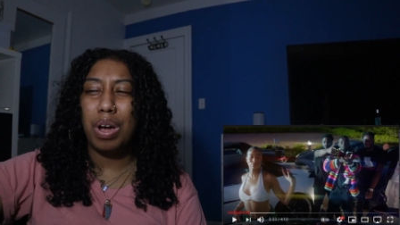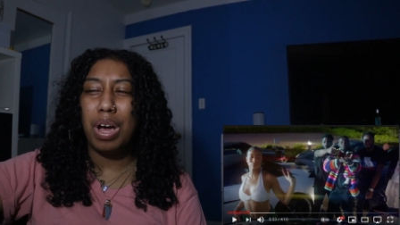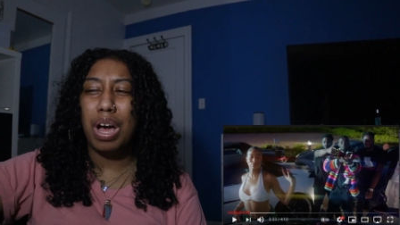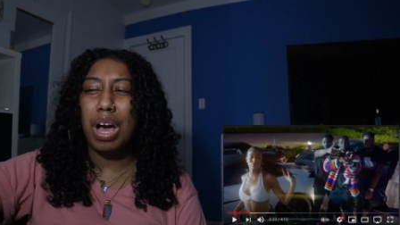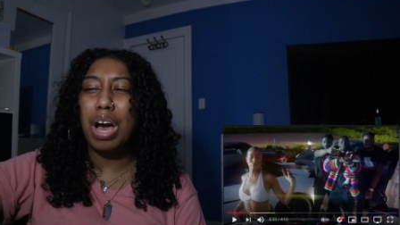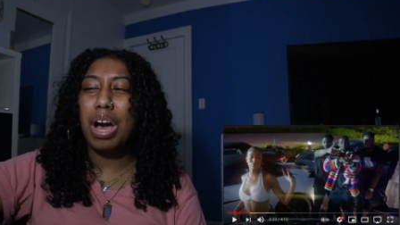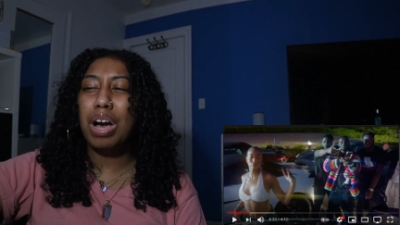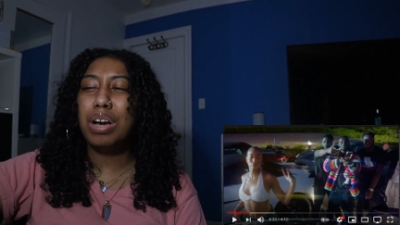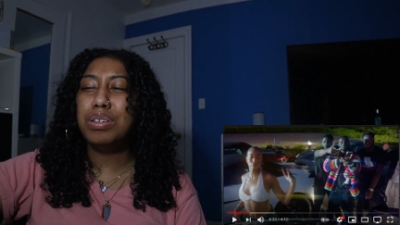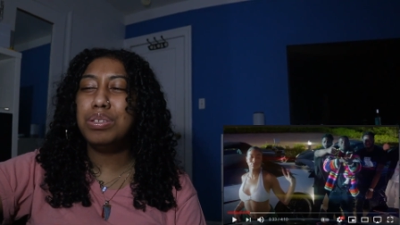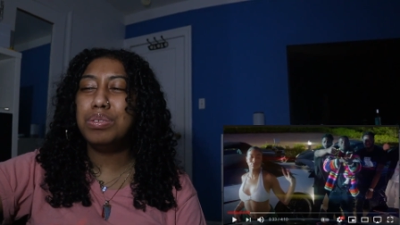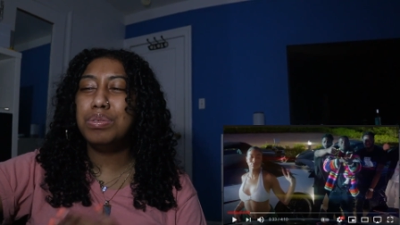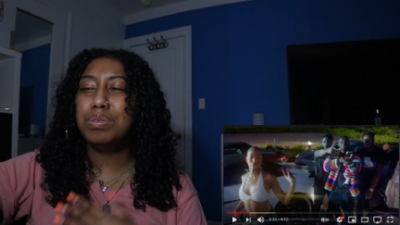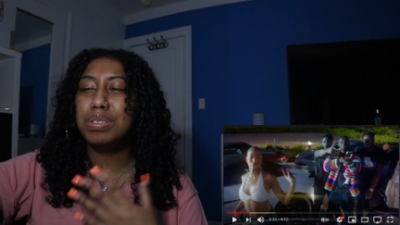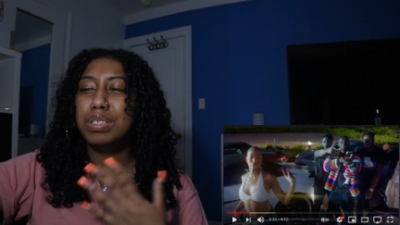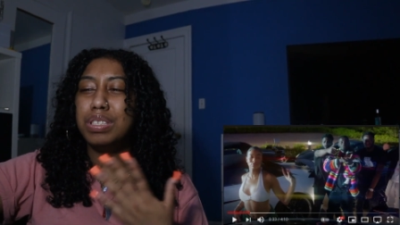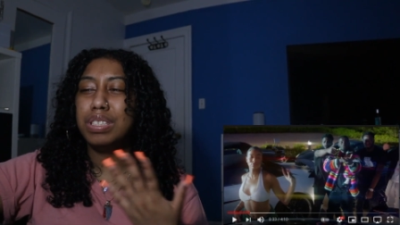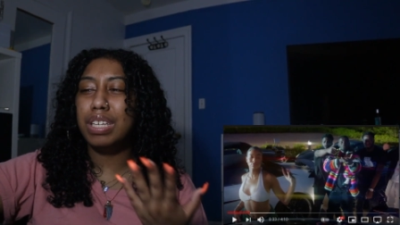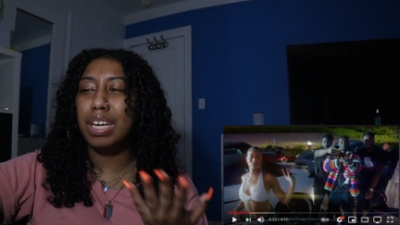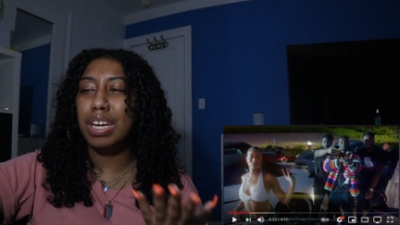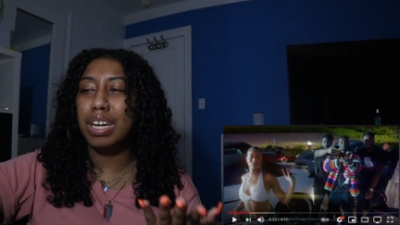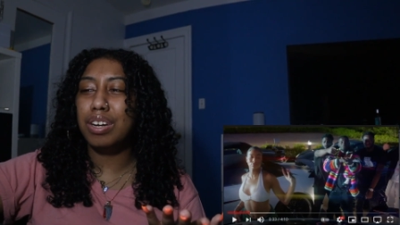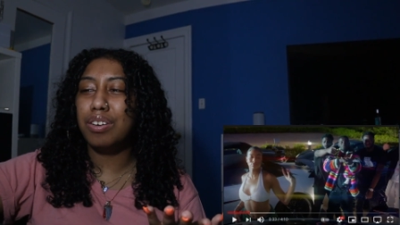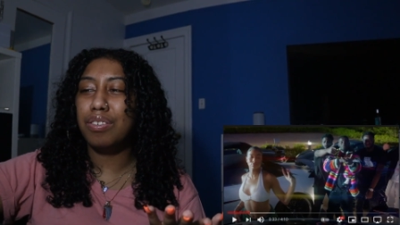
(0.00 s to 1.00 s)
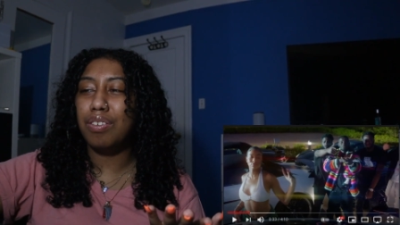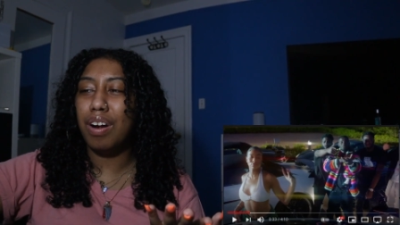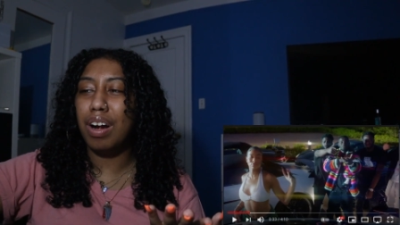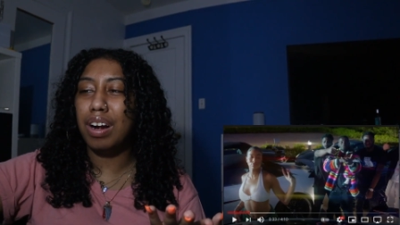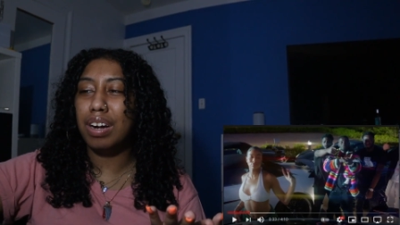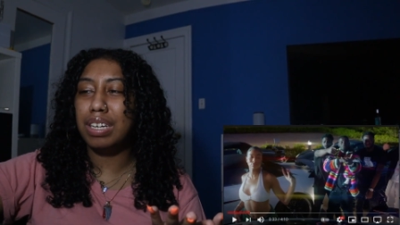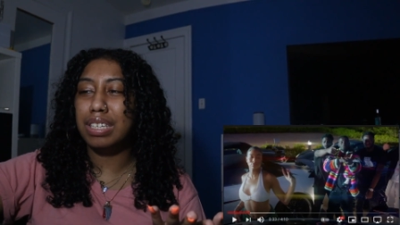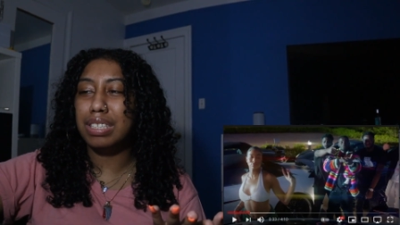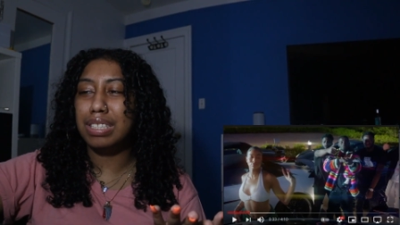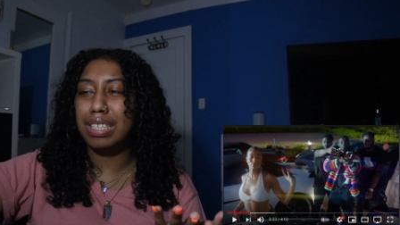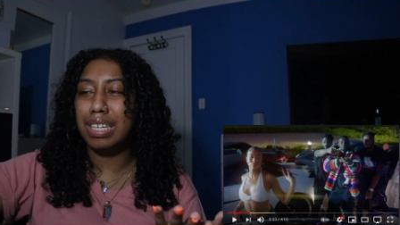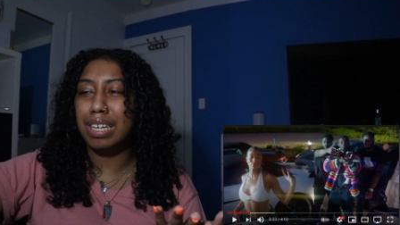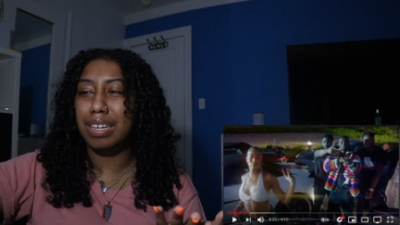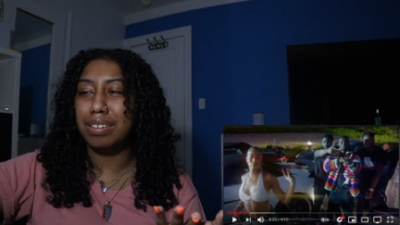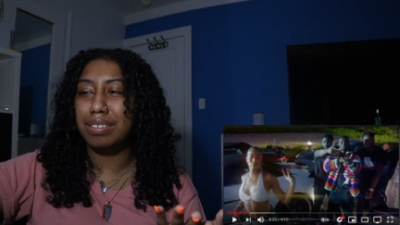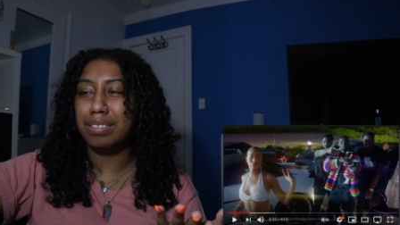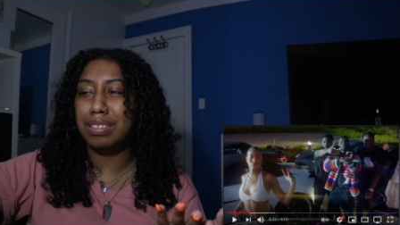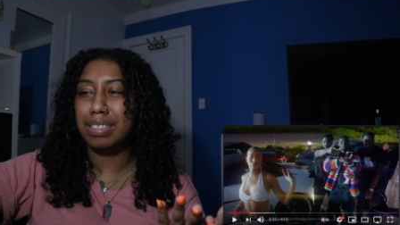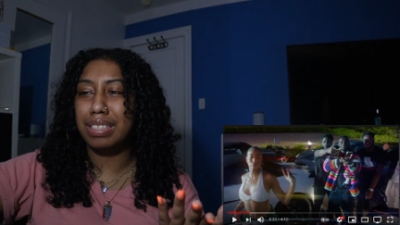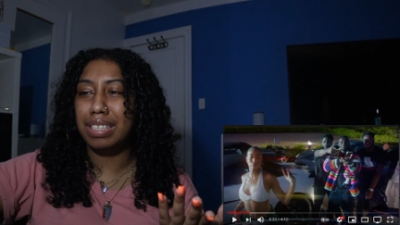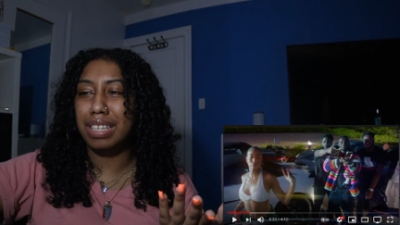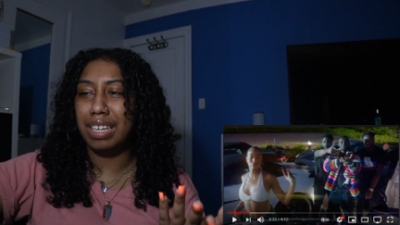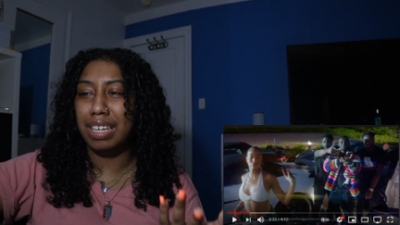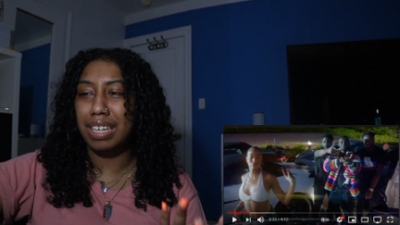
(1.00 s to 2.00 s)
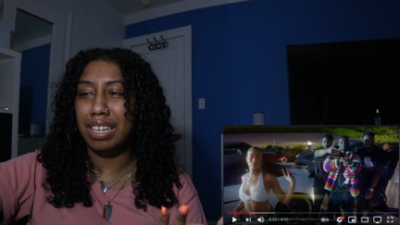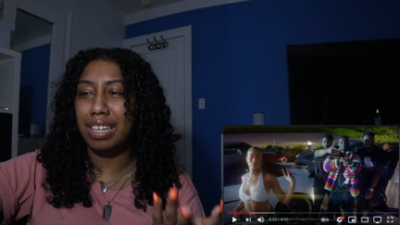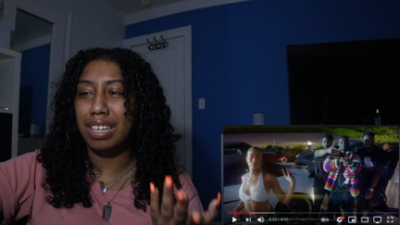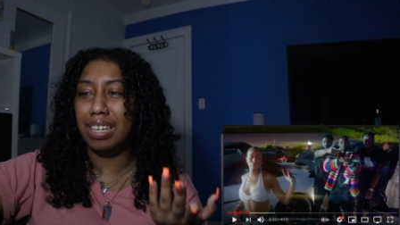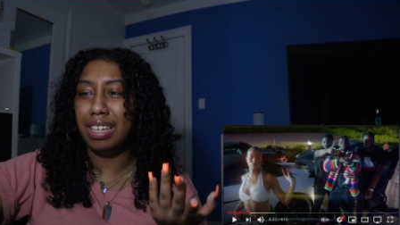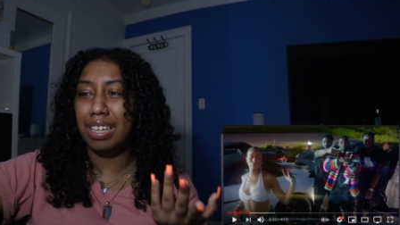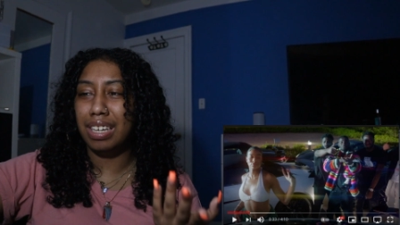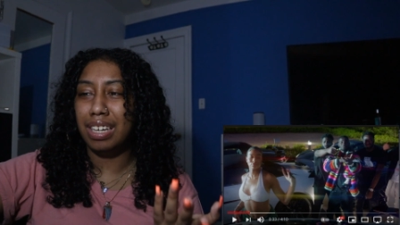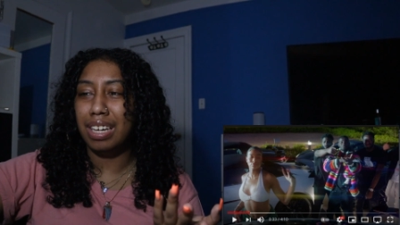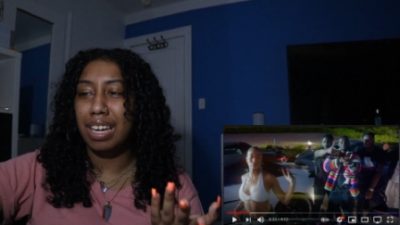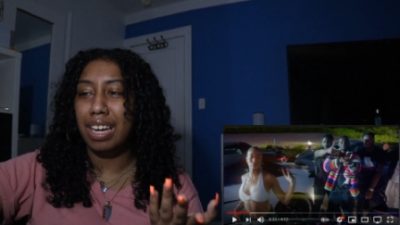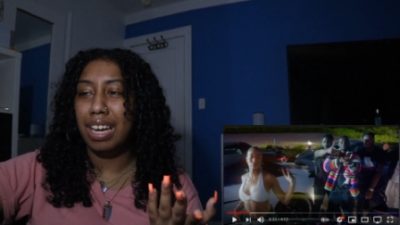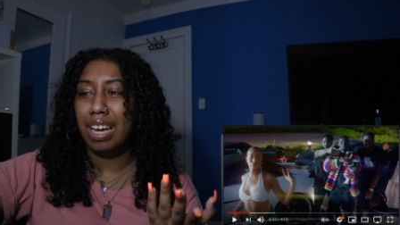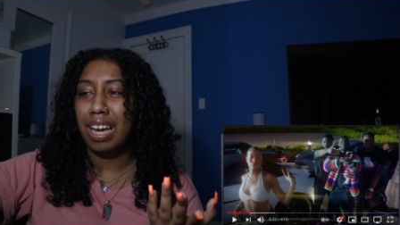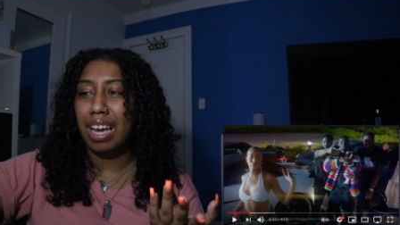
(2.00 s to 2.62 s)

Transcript: how you say crocodile ting